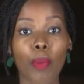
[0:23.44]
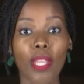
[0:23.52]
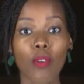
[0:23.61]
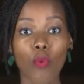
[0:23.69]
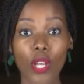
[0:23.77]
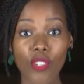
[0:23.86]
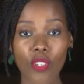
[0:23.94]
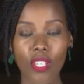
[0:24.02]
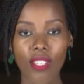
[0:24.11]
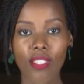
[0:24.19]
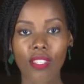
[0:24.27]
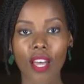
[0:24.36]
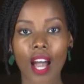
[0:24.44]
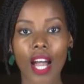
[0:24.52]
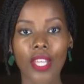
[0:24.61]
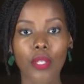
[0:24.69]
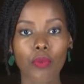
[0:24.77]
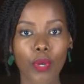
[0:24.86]
But the question is,
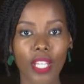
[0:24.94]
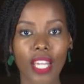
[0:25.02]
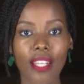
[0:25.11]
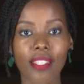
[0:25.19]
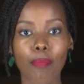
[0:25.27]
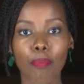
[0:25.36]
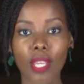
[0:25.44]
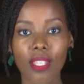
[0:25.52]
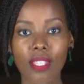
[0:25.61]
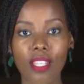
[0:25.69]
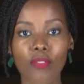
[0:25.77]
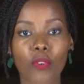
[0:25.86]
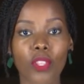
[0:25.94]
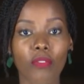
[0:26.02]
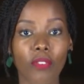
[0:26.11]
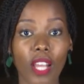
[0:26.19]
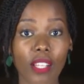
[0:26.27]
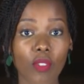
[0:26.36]
are you ready as a business for the
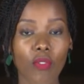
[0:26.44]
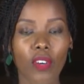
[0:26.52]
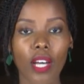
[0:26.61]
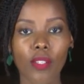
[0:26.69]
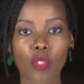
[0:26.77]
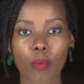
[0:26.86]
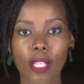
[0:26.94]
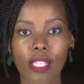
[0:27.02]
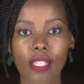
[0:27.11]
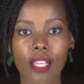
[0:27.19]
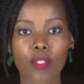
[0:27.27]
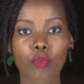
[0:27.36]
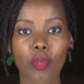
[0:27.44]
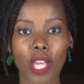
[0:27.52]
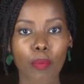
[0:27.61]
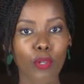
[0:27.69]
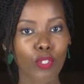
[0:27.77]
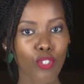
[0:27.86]
flux of customers to be
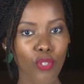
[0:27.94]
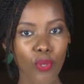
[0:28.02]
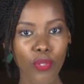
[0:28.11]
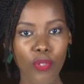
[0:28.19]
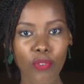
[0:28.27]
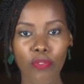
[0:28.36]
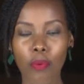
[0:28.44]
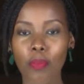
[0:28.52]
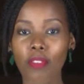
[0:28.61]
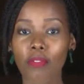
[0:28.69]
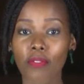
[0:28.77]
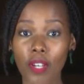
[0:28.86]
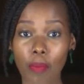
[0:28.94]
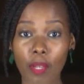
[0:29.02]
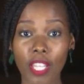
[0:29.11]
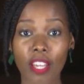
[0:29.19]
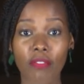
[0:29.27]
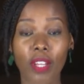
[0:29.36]
able to choose you from the very
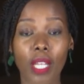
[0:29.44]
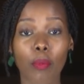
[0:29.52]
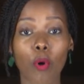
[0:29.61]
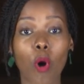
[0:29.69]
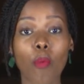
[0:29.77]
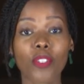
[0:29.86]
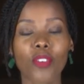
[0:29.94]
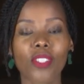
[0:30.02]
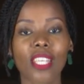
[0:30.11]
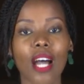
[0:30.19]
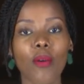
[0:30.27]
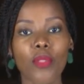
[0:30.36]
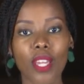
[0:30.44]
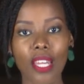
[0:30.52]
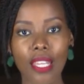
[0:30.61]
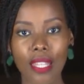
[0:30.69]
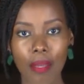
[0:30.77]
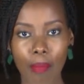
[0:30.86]
many available options out there
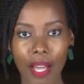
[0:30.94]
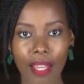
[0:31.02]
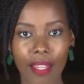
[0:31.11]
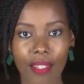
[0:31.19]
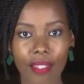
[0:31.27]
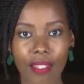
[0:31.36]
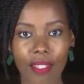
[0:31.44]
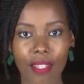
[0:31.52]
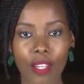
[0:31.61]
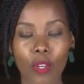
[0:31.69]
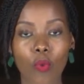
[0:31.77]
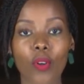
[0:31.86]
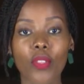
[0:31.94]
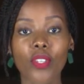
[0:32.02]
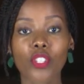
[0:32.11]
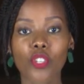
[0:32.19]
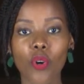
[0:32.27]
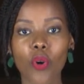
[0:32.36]
in the market? Well,
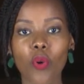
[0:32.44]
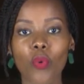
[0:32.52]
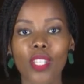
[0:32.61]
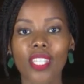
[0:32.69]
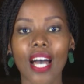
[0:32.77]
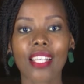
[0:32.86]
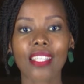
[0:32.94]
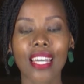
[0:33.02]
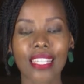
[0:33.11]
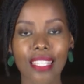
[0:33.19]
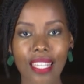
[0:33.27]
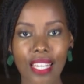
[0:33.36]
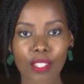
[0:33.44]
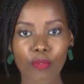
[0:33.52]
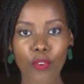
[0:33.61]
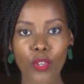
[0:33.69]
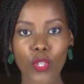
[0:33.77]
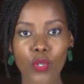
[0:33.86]
the show always has ideas
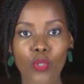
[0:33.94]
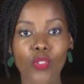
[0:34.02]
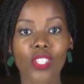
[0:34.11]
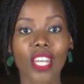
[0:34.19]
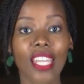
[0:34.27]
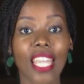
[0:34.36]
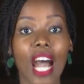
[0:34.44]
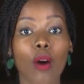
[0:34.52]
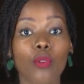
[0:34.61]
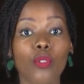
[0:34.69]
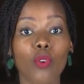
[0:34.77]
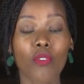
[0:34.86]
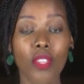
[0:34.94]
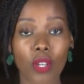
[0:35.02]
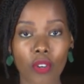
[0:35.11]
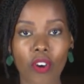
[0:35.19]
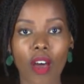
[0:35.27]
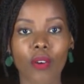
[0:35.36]
for you to stand out of the
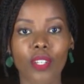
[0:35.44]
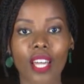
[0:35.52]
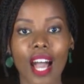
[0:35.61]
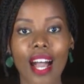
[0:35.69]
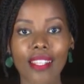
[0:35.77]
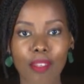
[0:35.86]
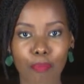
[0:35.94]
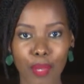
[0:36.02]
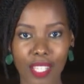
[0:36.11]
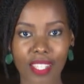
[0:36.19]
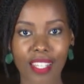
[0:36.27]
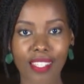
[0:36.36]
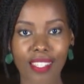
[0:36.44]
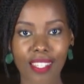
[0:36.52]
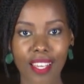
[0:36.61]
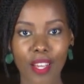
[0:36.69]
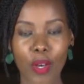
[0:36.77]
crowd as a business.